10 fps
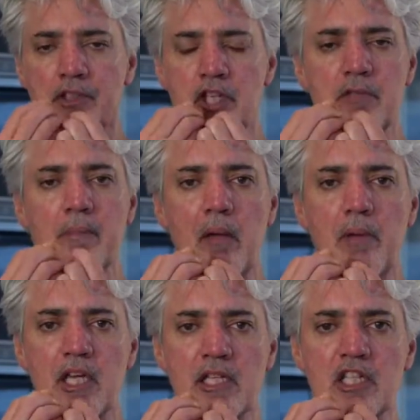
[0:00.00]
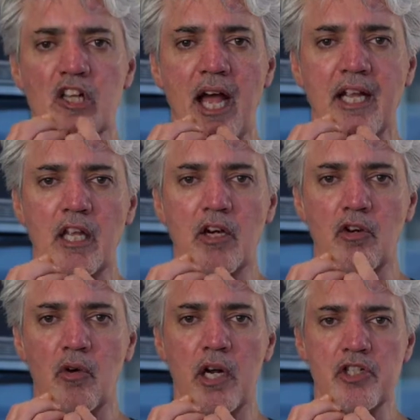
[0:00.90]
Just maybe a slight little
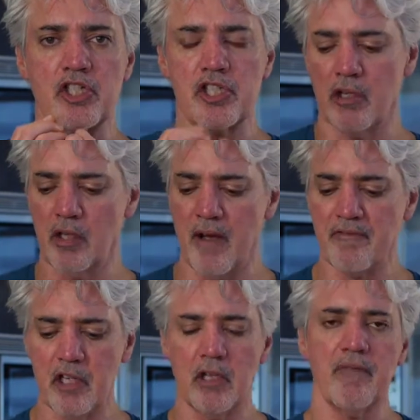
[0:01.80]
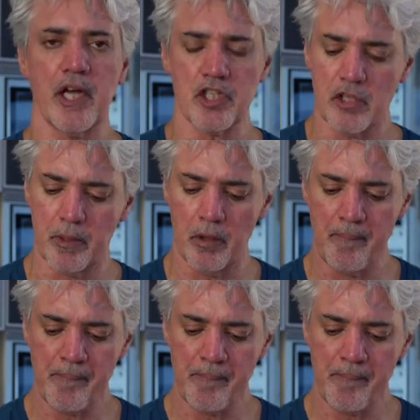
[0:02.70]
crunch still left in the vegetable.